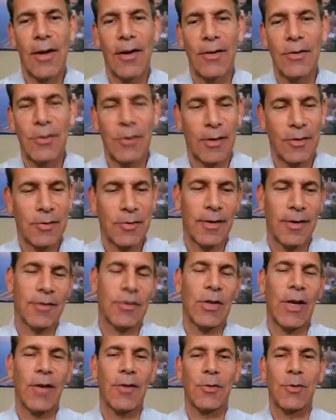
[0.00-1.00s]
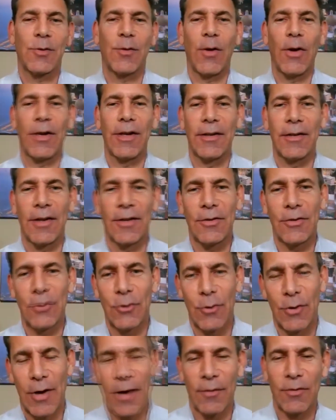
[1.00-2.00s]
it's, it sounds funny that
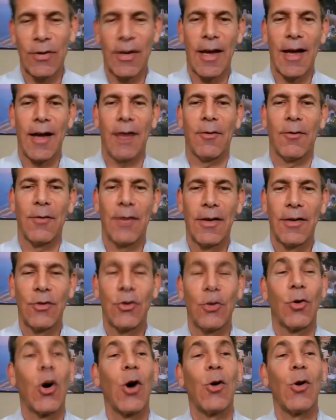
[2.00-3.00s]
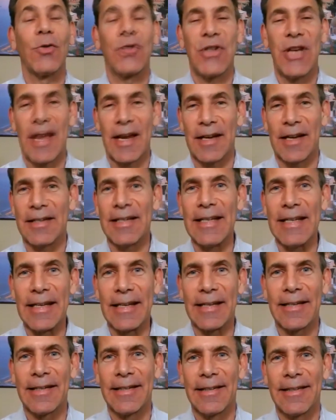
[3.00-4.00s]
you'd have to have your own
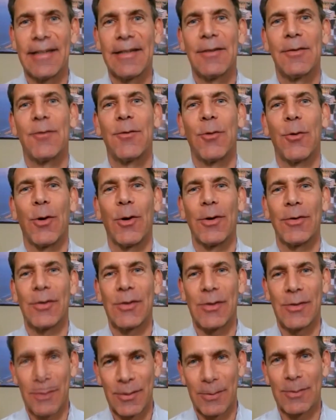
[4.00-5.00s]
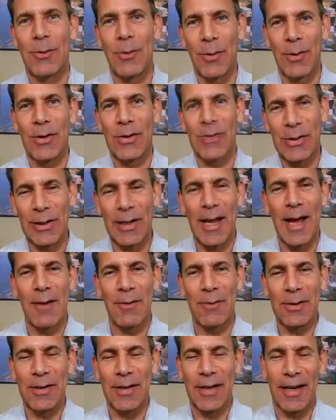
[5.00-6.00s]
technique for doing the
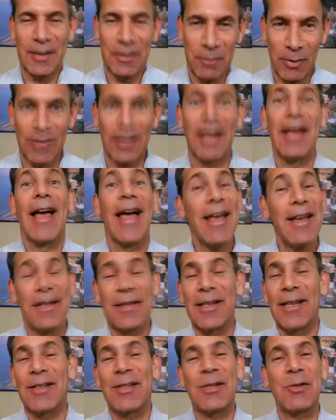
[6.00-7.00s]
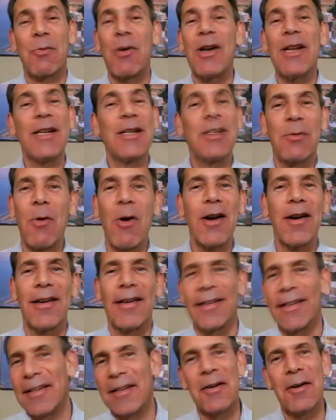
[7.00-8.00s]
saliva test. But then, hey, it's 2020.
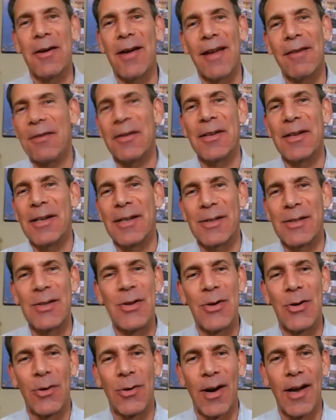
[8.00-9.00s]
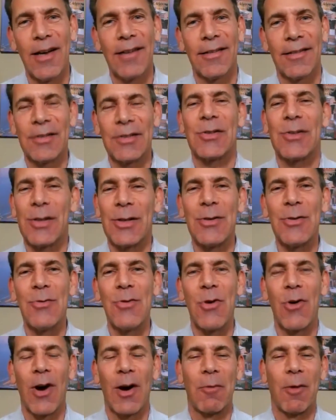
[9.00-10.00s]
You know, everything is new, right? This is the new normal.